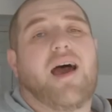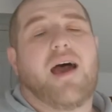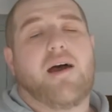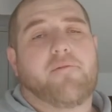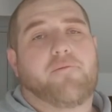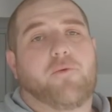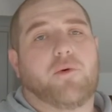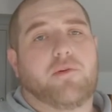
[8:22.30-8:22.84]

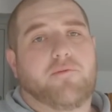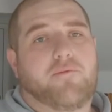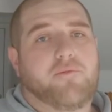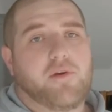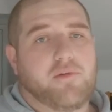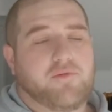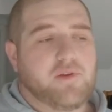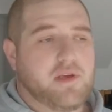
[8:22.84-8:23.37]

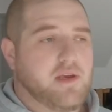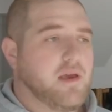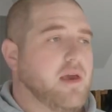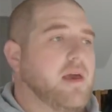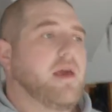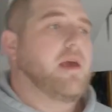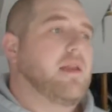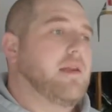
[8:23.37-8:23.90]
F-150.
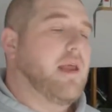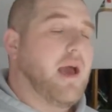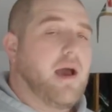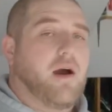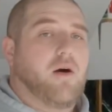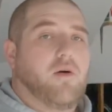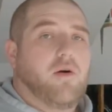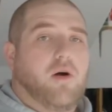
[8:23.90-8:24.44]

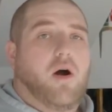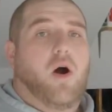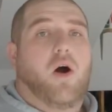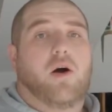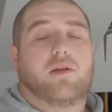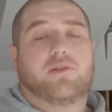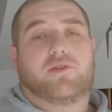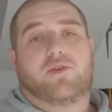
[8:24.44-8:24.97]
Now,
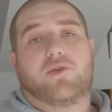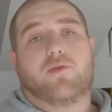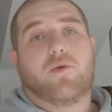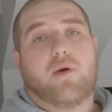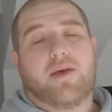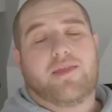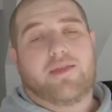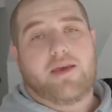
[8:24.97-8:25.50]
on
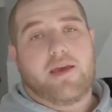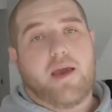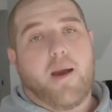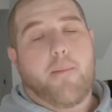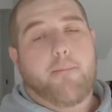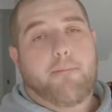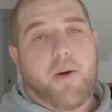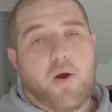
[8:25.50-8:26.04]
to the
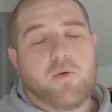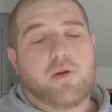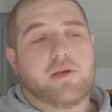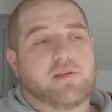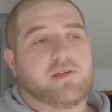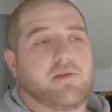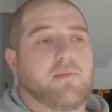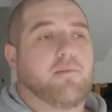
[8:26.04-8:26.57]

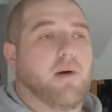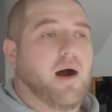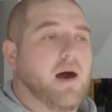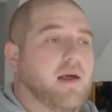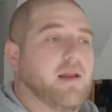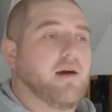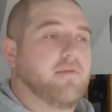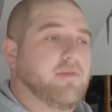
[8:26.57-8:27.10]
bonus
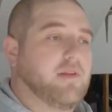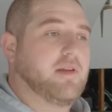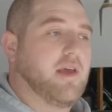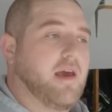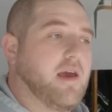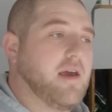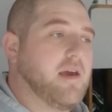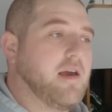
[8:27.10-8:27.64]
mod of the
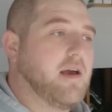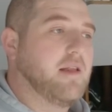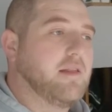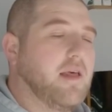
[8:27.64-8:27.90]
day.